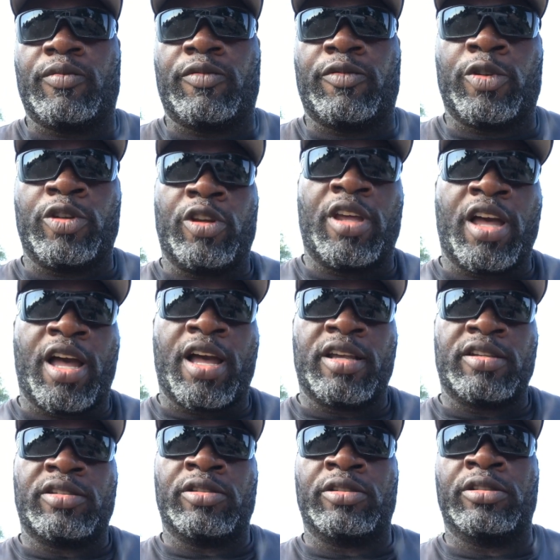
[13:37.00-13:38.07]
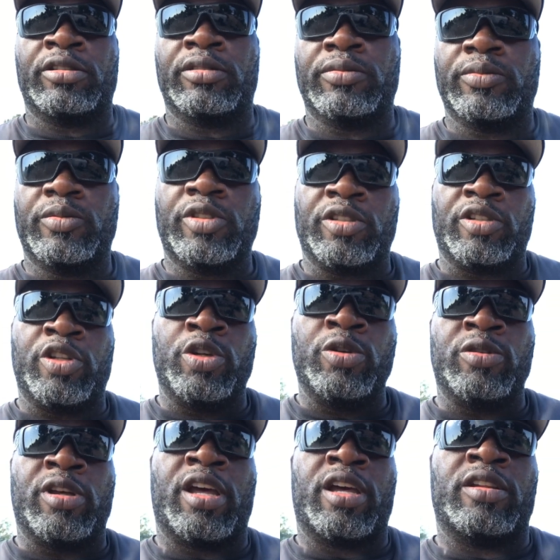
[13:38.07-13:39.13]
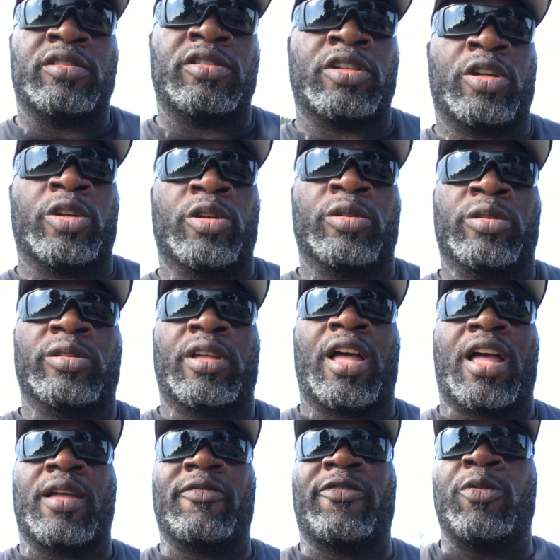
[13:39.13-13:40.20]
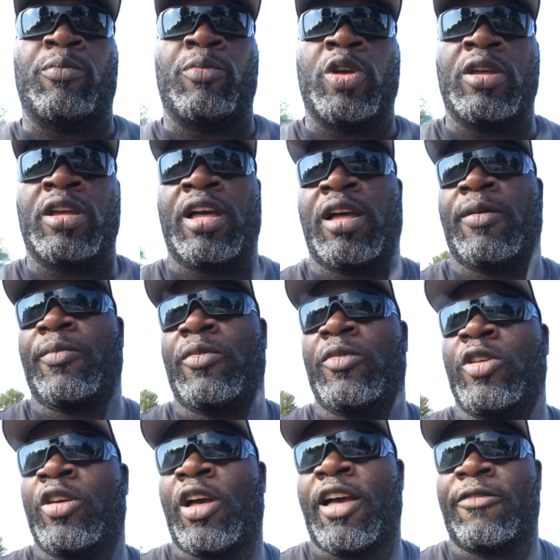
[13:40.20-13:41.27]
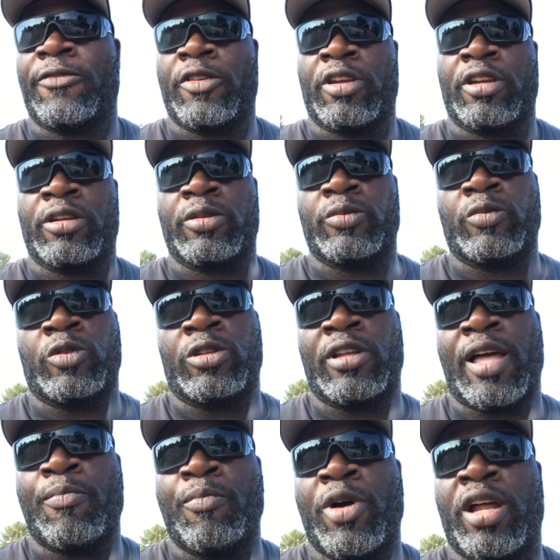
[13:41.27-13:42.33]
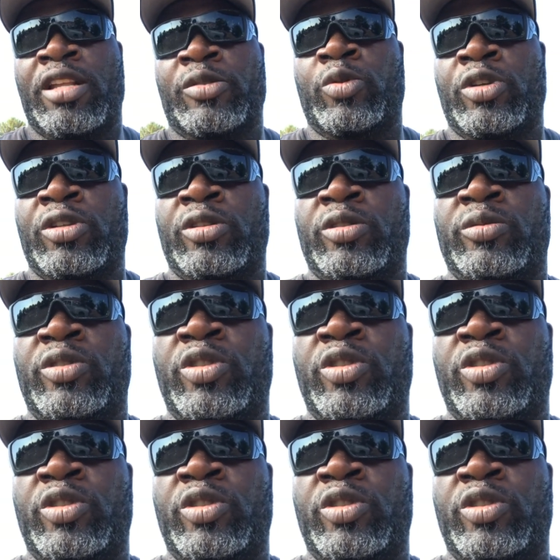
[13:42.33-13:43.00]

for you guys to do that. And so for me, I figured, well, I might as well